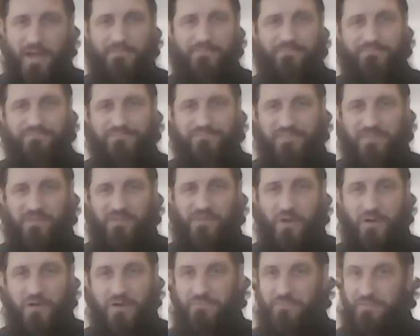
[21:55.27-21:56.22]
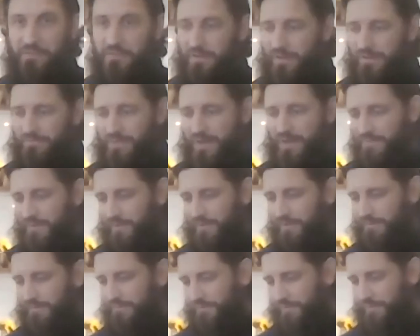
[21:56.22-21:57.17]
Um, so if you if you
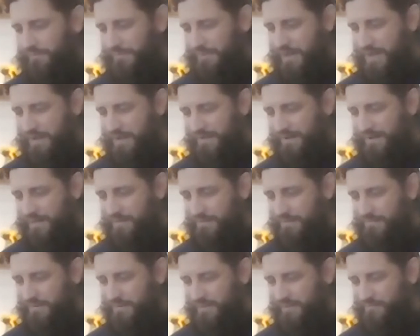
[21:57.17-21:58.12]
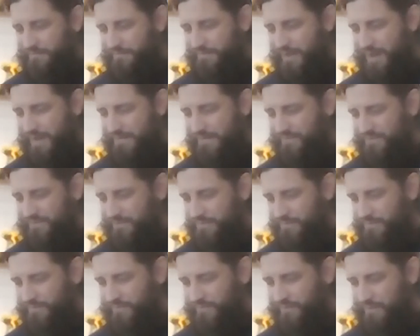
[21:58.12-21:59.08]
have a uh, color book, it's five
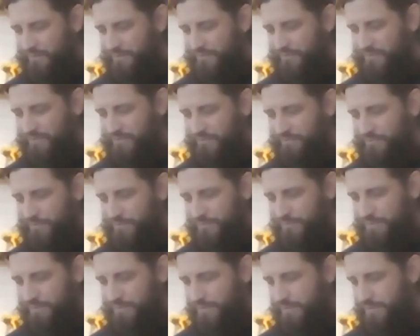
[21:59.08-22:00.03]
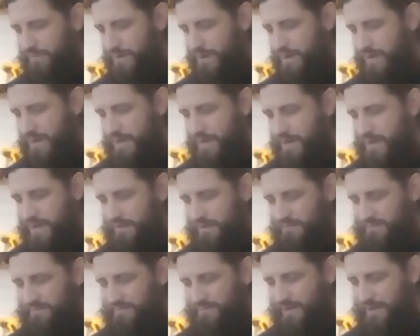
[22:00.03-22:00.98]
zero zero three
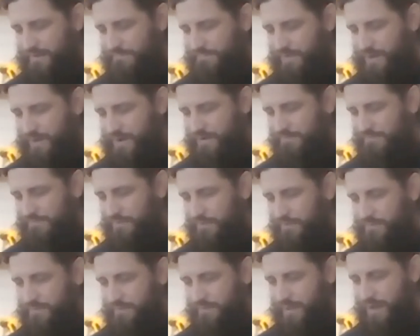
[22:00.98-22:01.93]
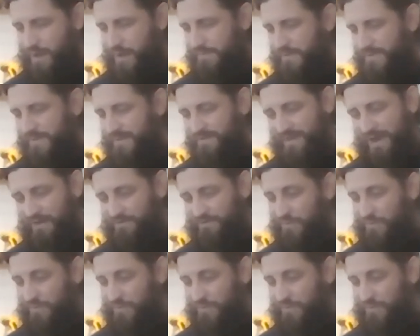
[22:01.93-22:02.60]
mm-hmm. is sapphire blue. I can't uh, believe I